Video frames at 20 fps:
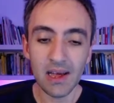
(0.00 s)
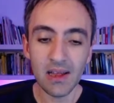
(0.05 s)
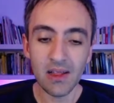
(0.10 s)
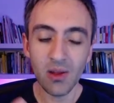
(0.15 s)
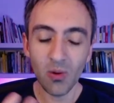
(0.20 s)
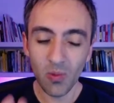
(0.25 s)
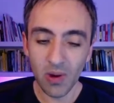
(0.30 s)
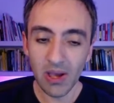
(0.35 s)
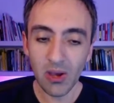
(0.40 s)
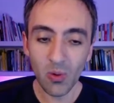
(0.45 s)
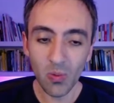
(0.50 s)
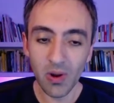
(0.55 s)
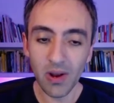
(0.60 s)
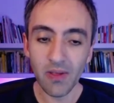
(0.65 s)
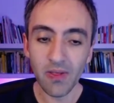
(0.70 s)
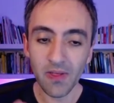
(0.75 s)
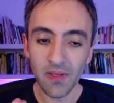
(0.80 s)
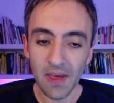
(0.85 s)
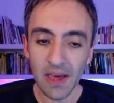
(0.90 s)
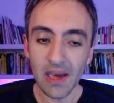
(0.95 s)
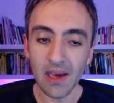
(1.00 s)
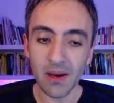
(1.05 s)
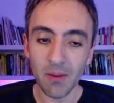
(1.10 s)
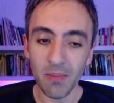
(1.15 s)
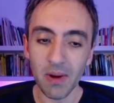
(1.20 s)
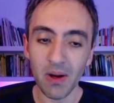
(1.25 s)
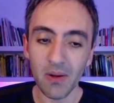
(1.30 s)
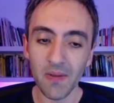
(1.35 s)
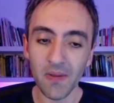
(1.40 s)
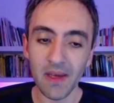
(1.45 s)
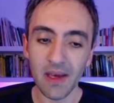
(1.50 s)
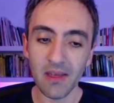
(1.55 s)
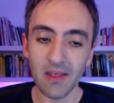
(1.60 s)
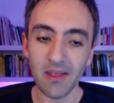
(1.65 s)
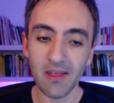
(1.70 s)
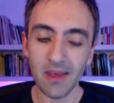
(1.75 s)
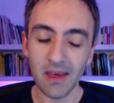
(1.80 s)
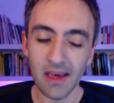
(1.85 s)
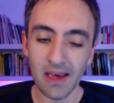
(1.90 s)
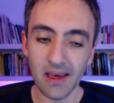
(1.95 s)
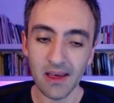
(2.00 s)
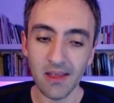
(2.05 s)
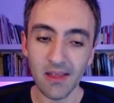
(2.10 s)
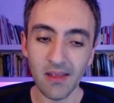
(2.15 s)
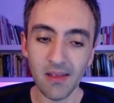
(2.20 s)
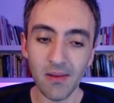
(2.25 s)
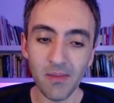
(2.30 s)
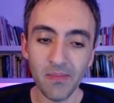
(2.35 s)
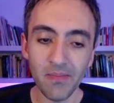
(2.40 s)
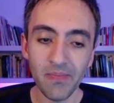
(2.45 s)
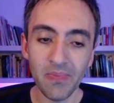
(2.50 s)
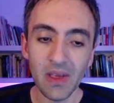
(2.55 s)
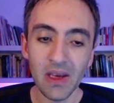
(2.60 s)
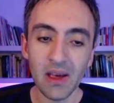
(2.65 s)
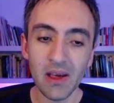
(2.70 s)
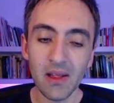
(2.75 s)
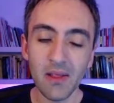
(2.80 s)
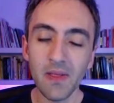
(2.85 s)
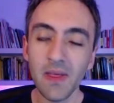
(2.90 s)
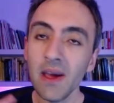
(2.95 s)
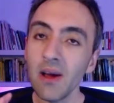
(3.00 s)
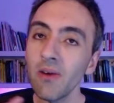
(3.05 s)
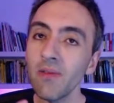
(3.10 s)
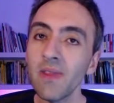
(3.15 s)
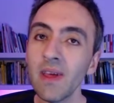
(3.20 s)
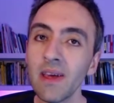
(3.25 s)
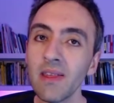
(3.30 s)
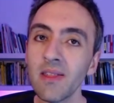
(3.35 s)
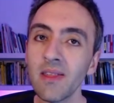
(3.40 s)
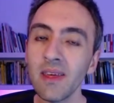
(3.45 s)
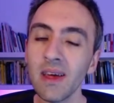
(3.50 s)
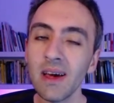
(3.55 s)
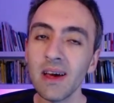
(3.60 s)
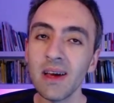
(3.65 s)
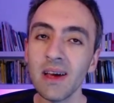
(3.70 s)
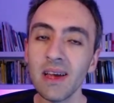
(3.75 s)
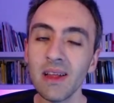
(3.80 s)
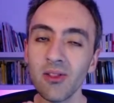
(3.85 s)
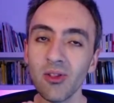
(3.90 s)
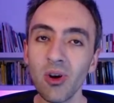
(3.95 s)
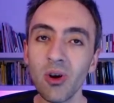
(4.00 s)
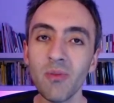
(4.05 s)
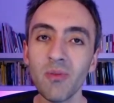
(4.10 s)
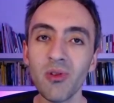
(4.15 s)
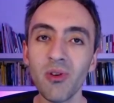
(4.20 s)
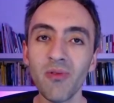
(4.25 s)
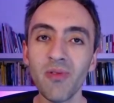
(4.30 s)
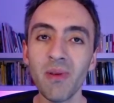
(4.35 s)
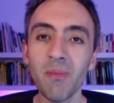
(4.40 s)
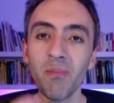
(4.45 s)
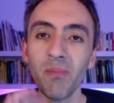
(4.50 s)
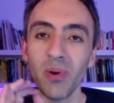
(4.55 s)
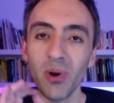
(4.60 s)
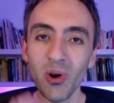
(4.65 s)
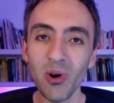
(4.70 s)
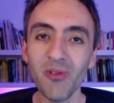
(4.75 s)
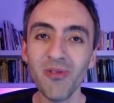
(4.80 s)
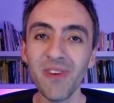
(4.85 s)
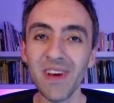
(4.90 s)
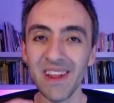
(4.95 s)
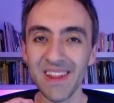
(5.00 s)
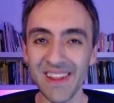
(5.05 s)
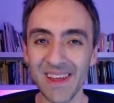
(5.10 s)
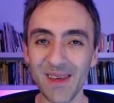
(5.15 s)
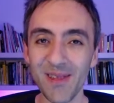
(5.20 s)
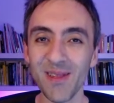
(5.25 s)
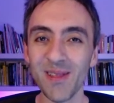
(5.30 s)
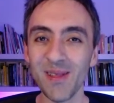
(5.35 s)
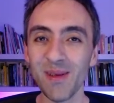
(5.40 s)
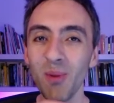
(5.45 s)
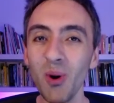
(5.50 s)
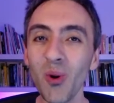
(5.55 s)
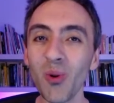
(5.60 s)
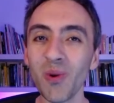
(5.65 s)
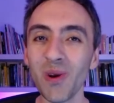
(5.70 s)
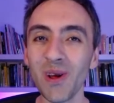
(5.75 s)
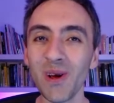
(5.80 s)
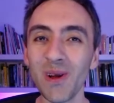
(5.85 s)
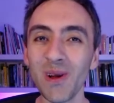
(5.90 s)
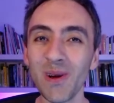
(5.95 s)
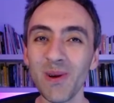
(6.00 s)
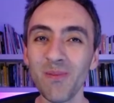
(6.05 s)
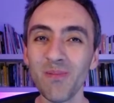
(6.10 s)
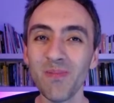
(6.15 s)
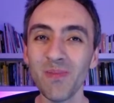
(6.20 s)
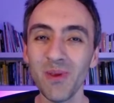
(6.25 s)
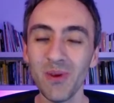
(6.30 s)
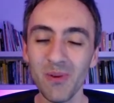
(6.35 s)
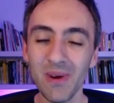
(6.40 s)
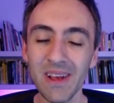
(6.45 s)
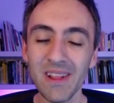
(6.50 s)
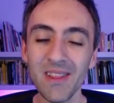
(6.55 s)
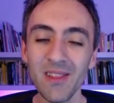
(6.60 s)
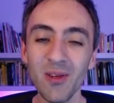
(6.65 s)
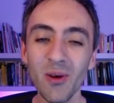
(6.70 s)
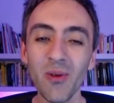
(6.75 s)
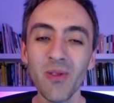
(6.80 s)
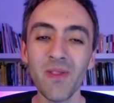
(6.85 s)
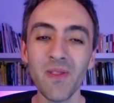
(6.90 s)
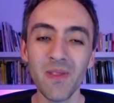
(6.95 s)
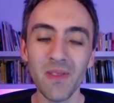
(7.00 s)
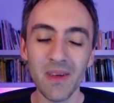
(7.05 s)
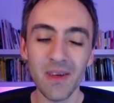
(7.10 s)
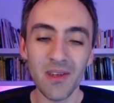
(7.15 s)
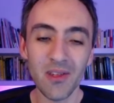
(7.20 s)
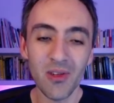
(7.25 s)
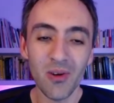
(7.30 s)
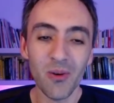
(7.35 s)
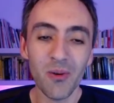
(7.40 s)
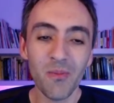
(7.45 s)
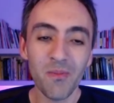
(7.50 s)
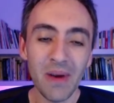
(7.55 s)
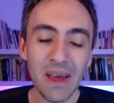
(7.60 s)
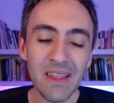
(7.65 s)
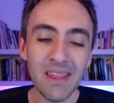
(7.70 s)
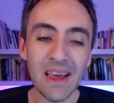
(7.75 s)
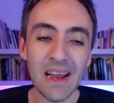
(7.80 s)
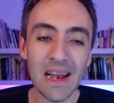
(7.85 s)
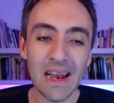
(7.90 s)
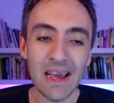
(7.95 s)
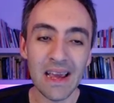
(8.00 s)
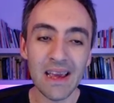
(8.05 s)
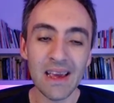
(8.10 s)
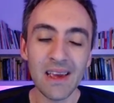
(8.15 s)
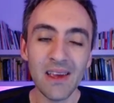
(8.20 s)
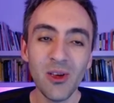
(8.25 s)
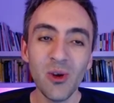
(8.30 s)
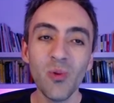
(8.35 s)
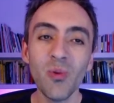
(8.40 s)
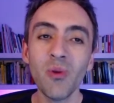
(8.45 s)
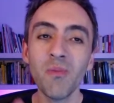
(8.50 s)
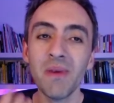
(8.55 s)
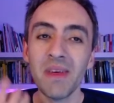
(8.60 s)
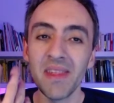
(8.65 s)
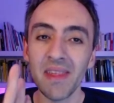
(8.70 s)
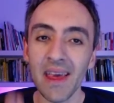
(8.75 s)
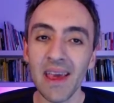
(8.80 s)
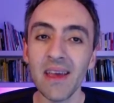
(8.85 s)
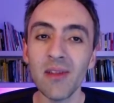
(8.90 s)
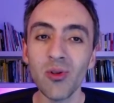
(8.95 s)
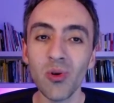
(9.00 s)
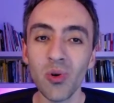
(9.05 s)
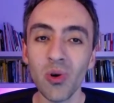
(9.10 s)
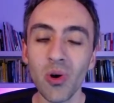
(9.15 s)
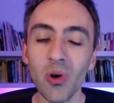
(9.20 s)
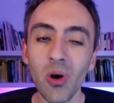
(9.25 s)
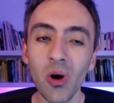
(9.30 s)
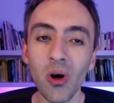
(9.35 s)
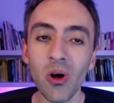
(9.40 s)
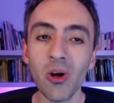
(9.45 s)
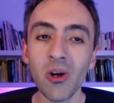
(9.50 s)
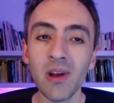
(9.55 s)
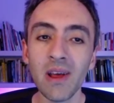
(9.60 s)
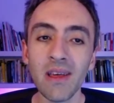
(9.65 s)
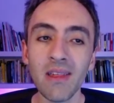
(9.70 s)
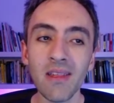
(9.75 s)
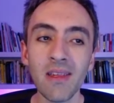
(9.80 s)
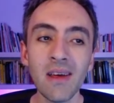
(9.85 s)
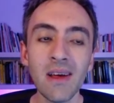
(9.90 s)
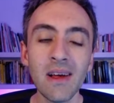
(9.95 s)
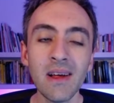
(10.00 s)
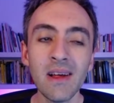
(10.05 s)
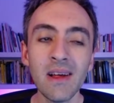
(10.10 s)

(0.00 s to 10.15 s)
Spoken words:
the way you want to think about this is, think of this in terms of the perfect testimonial, right? So basically you would be saying to your audience,